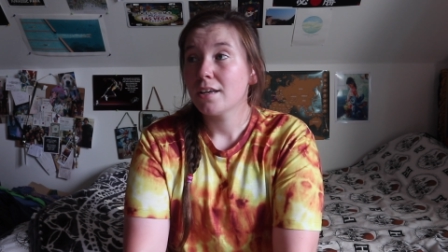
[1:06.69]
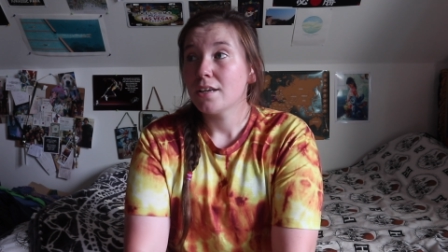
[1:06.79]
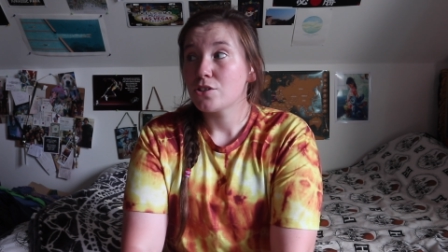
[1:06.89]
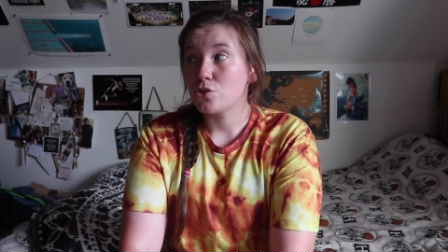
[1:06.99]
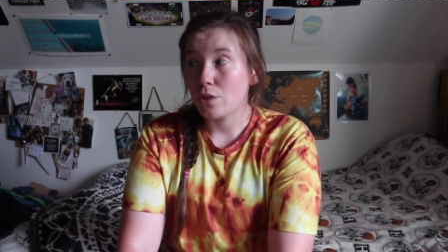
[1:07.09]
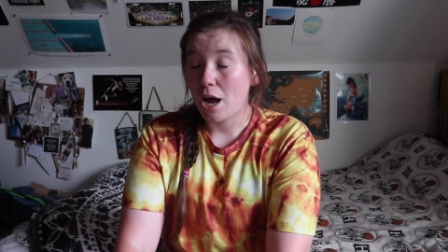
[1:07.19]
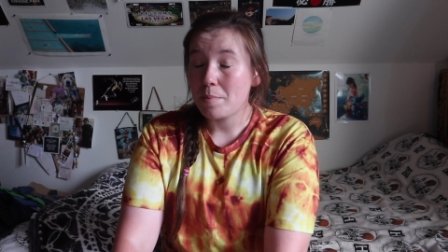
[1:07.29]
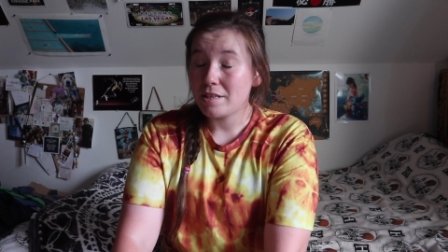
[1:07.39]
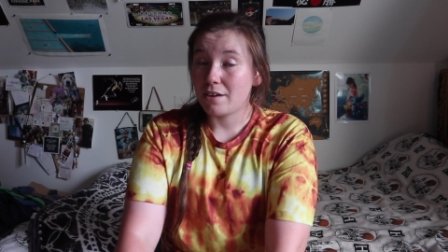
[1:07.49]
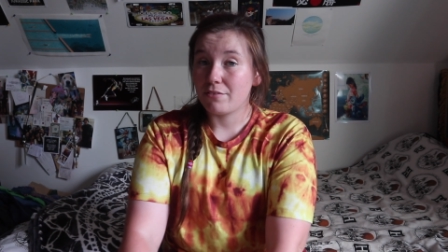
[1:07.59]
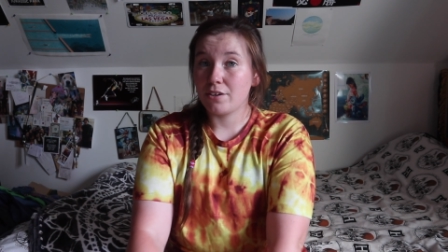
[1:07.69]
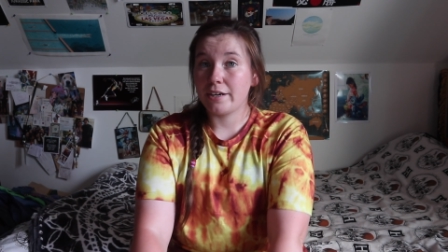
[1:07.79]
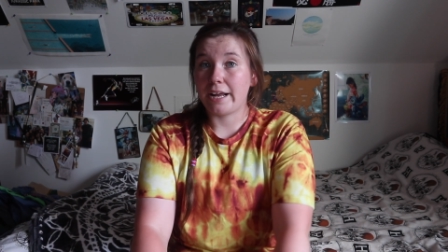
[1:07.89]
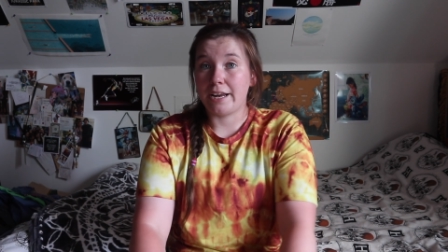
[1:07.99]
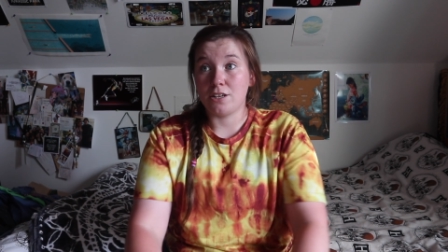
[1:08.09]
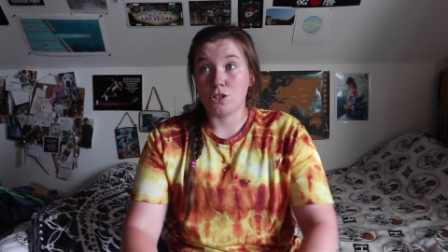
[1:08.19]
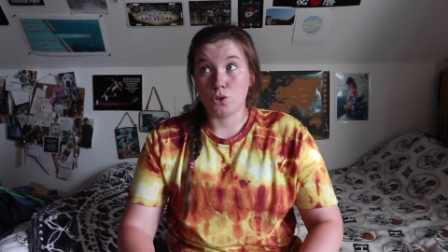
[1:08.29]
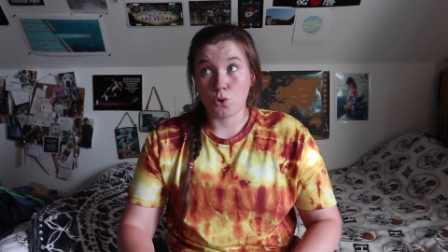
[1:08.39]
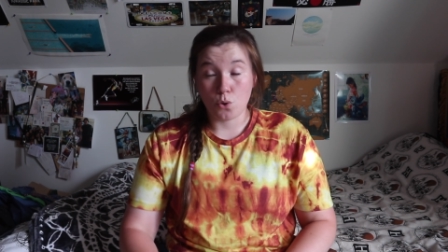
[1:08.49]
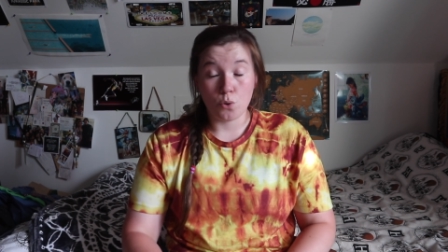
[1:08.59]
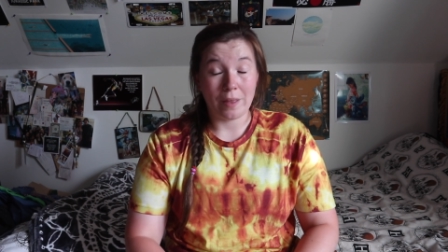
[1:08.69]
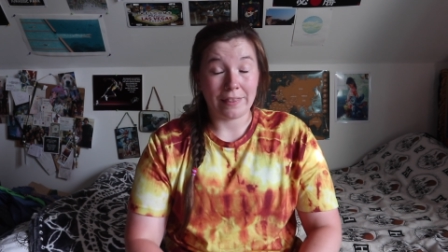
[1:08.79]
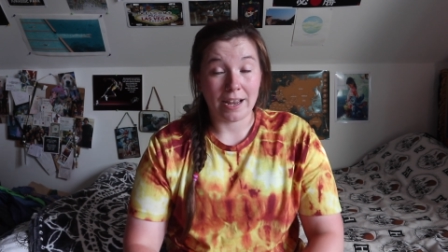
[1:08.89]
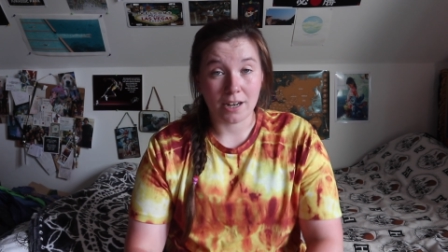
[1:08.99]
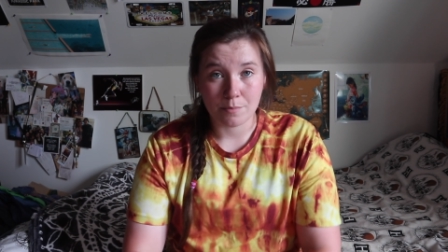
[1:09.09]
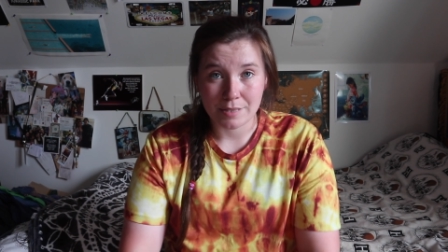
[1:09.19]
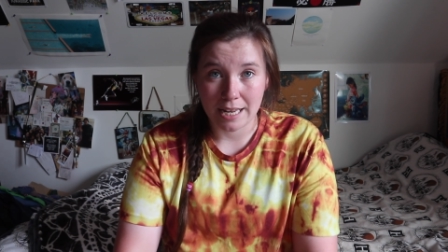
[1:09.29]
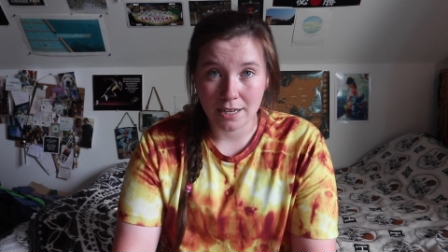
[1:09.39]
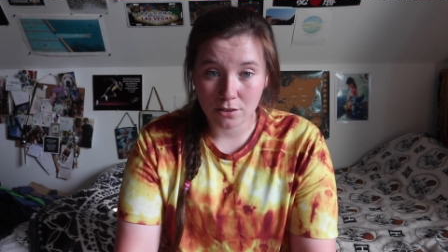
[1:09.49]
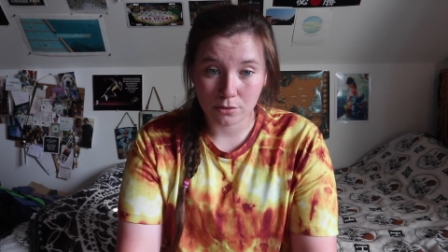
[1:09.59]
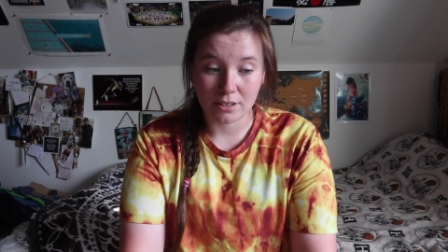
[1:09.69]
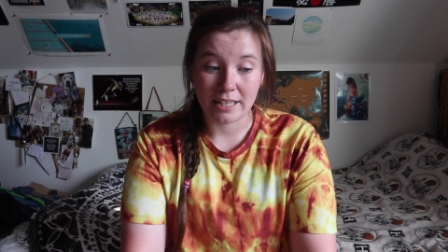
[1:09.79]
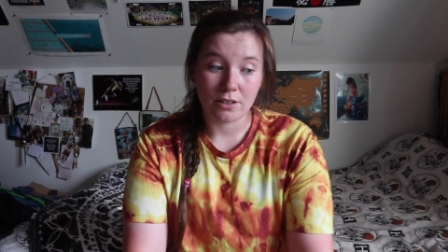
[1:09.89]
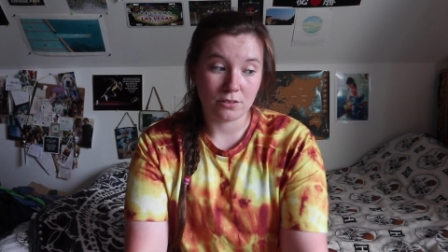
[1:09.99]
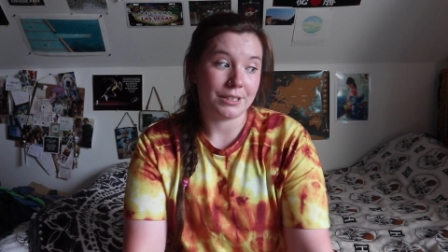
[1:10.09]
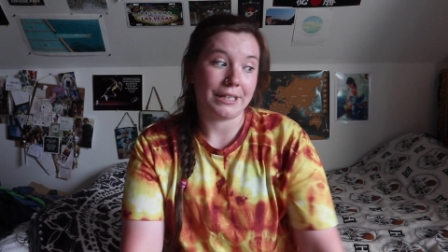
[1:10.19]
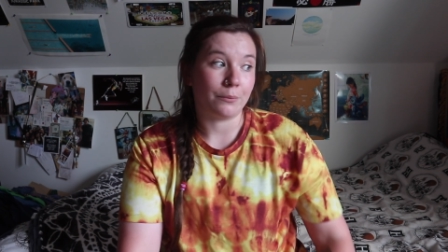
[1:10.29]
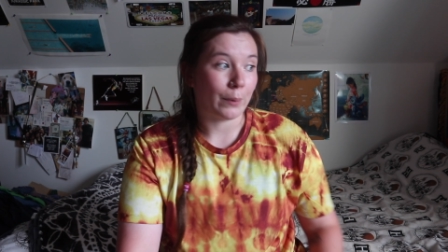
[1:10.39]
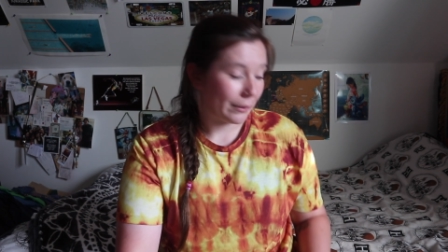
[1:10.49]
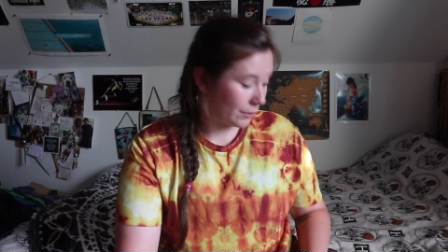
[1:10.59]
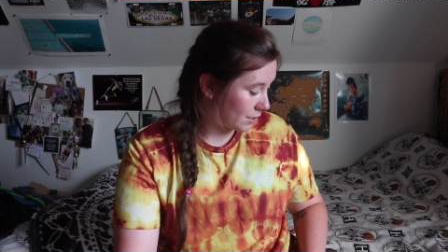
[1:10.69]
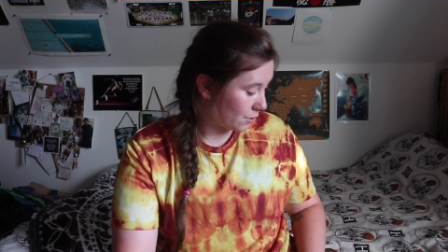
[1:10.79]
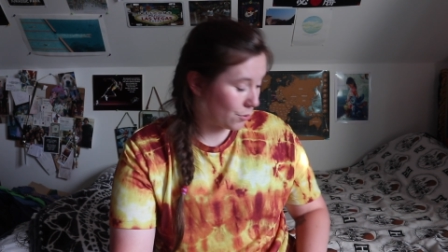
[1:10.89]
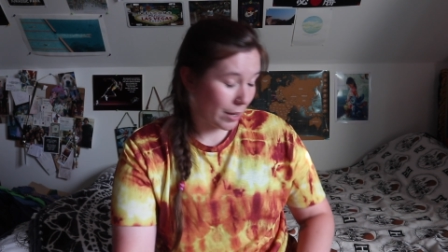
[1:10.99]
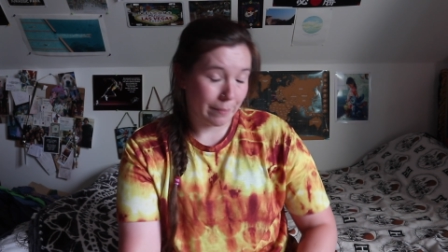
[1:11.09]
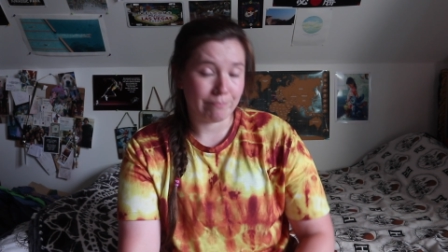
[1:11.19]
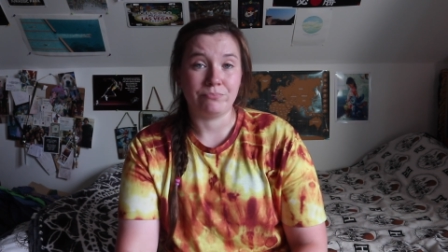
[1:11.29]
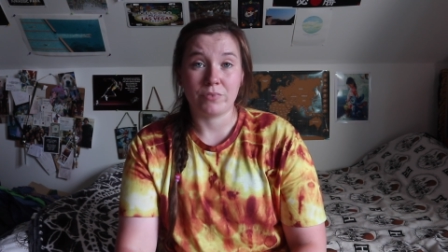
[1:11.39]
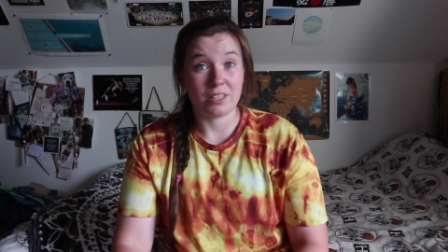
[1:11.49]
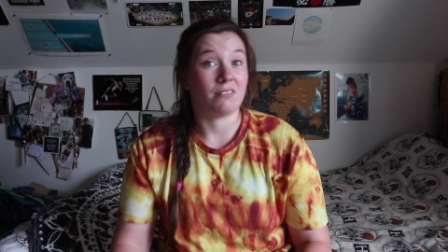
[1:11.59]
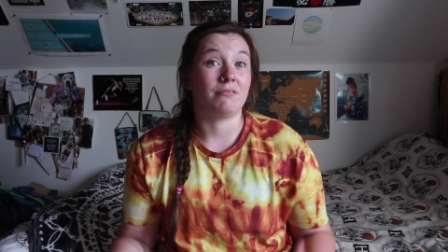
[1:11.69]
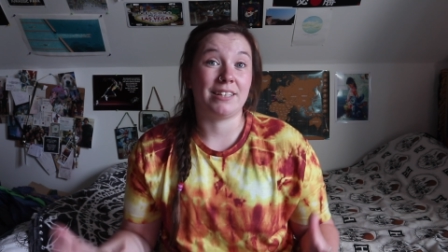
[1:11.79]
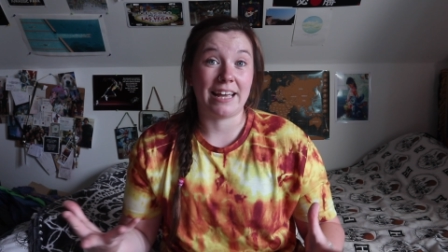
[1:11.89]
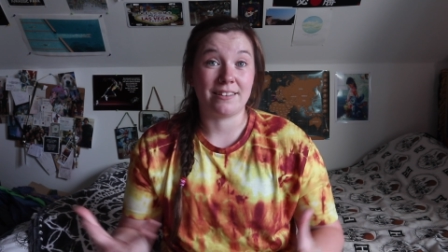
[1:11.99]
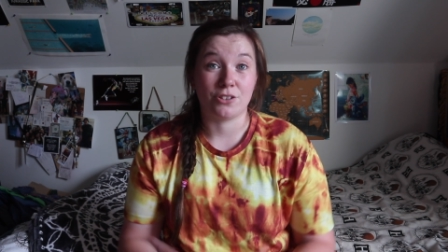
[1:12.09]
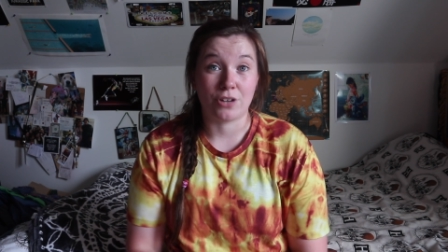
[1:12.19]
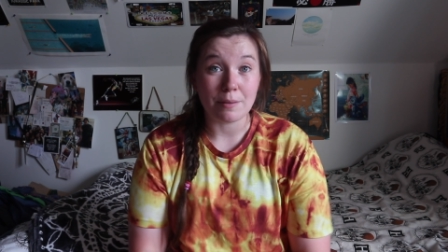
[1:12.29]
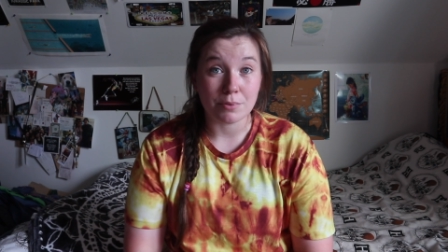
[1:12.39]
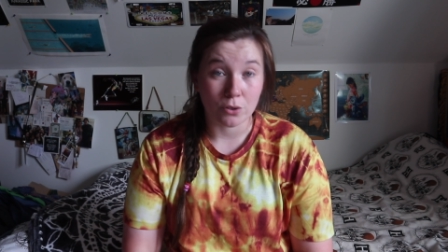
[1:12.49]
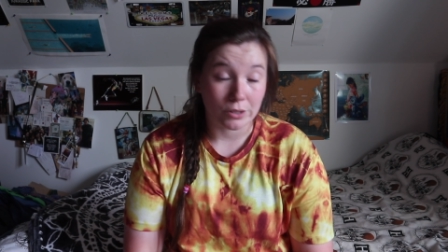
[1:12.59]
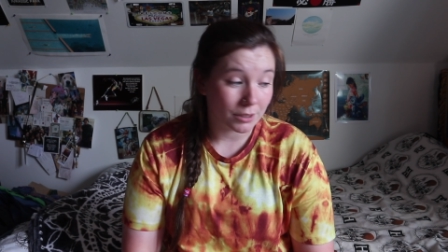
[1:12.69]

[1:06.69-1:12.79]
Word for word: So that'll be different and new when that comes in. I think it'll take a while to um, get to grips on.